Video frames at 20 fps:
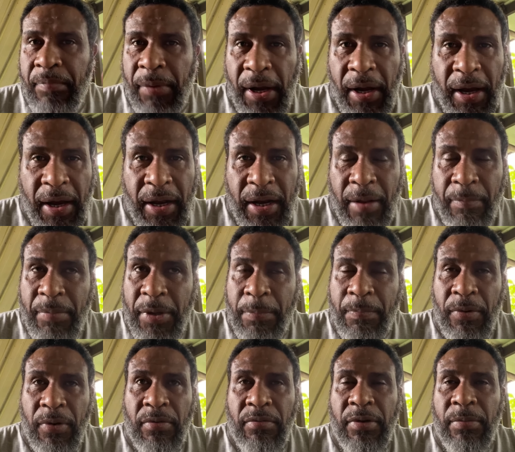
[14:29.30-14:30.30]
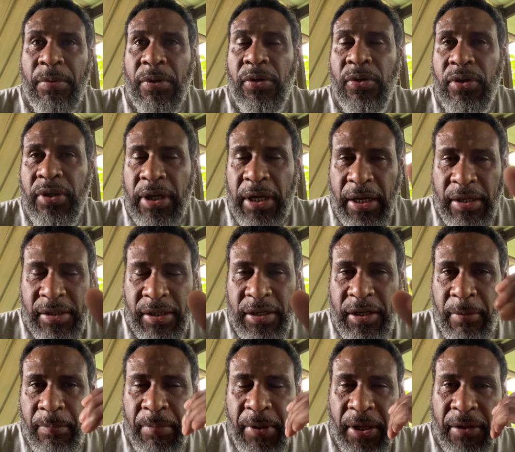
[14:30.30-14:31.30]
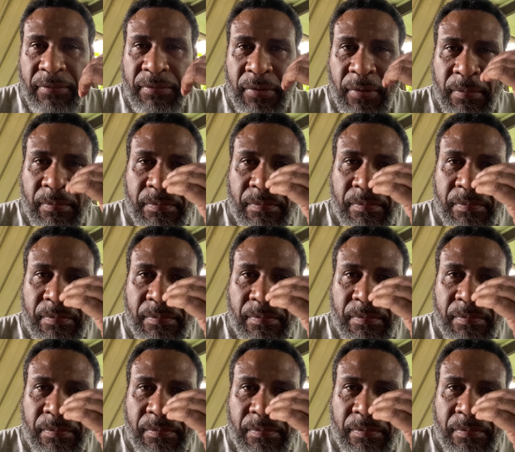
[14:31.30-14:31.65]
other people will be utilizing the platform.